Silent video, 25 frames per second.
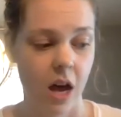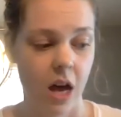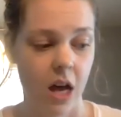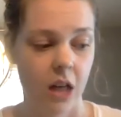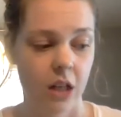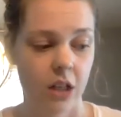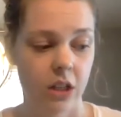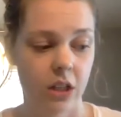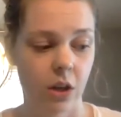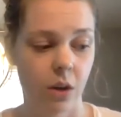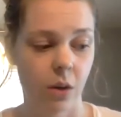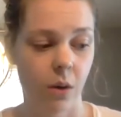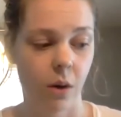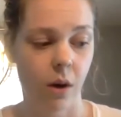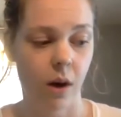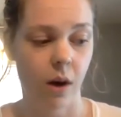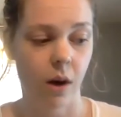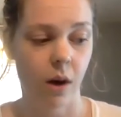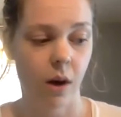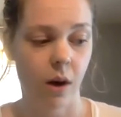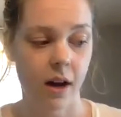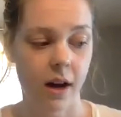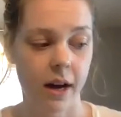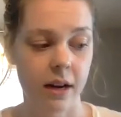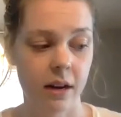So I
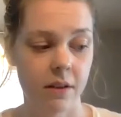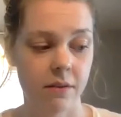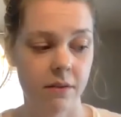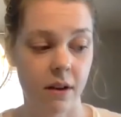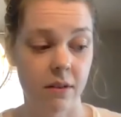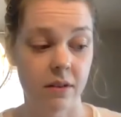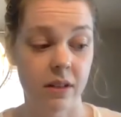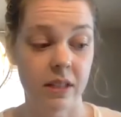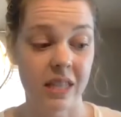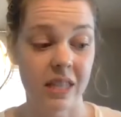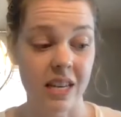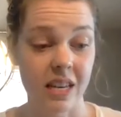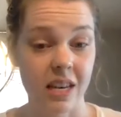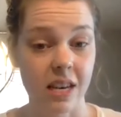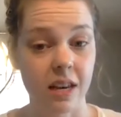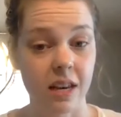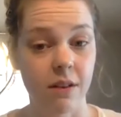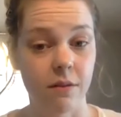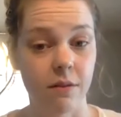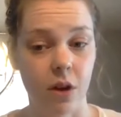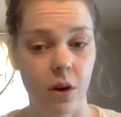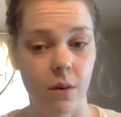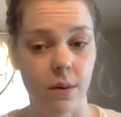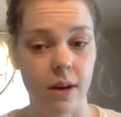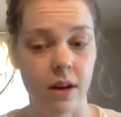was thinking of
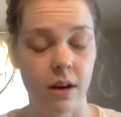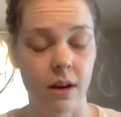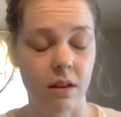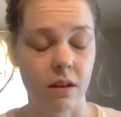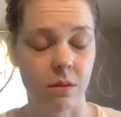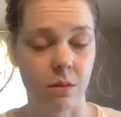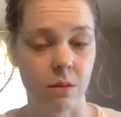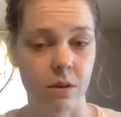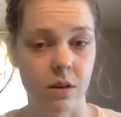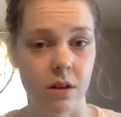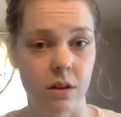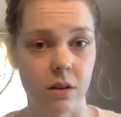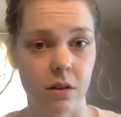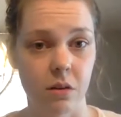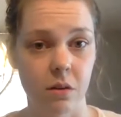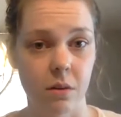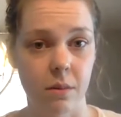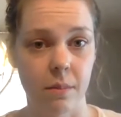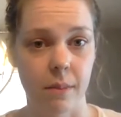going through